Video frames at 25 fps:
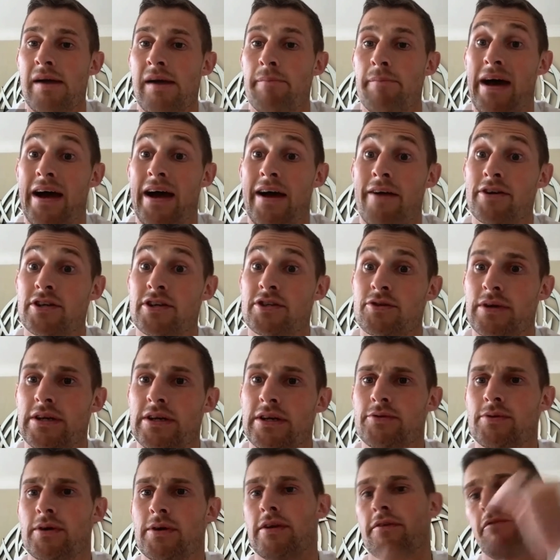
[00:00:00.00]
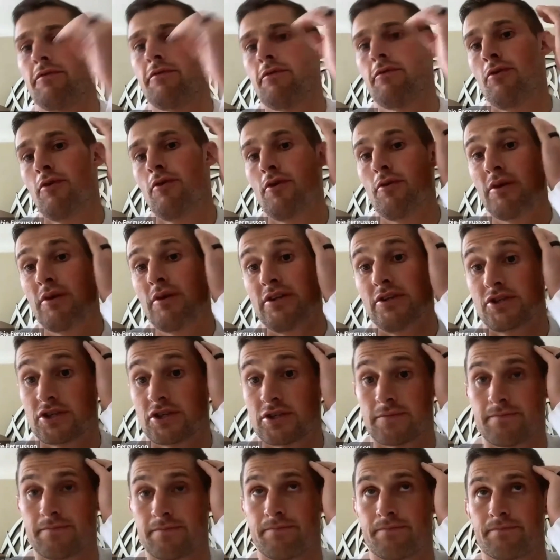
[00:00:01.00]
Paris 2024,
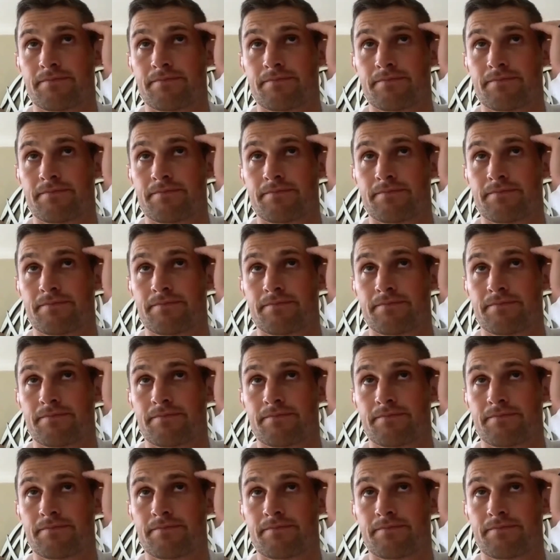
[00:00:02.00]
which